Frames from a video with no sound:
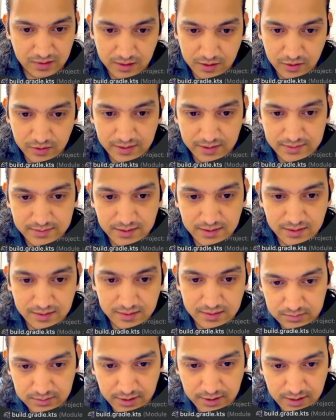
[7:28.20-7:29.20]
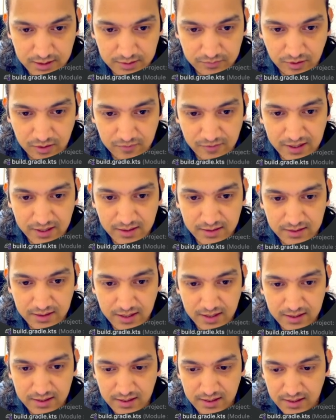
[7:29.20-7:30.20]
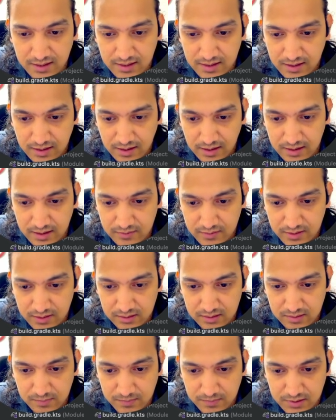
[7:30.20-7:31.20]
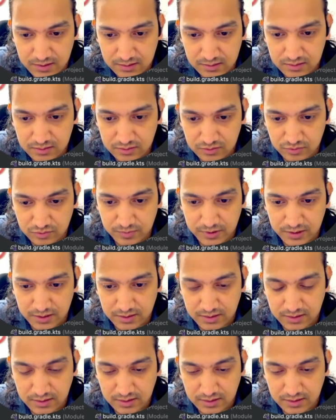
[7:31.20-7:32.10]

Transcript: you can see date is formatted correctly. I want the month to be